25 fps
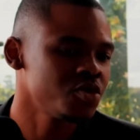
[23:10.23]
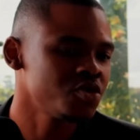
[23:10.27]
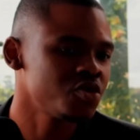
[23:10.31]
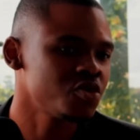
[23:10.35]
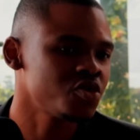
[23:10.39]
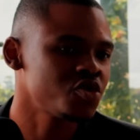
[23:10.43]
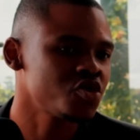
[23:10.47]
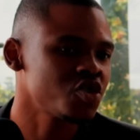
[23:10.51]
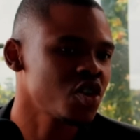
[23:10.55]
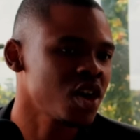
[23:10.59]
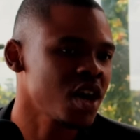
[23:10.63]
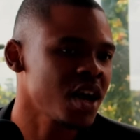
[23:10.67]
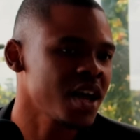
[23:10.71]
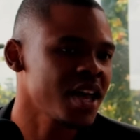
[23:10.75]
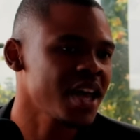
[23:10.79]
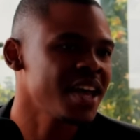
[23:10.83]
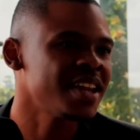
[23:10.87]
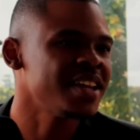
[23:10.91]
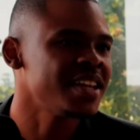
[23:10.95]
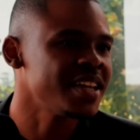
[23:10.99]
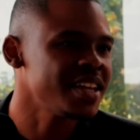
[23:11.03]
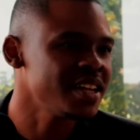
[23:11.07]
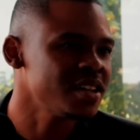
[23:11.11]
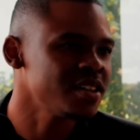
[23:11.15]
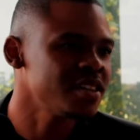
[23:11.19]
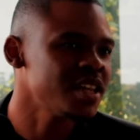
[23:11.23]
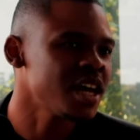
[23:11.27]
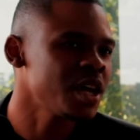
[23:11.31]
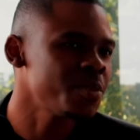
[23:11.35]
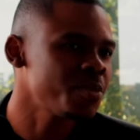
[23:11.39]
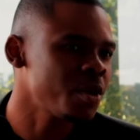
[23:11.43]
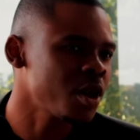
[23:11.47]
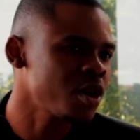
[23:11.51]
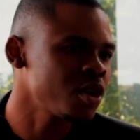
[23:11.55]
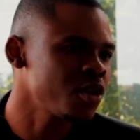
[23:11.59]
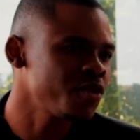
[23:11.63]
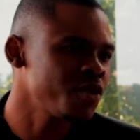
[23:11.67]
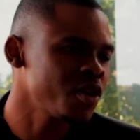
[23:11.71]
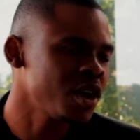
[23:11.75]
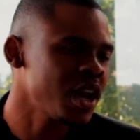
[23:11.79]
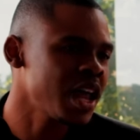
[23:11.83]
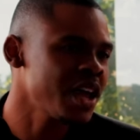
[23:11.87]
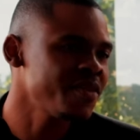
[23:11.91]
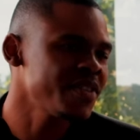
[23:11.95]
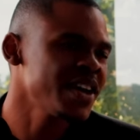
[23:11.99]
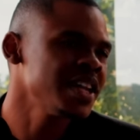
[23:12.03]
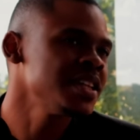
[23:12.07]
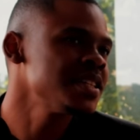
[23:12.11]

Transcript: to try and heal that part of your life.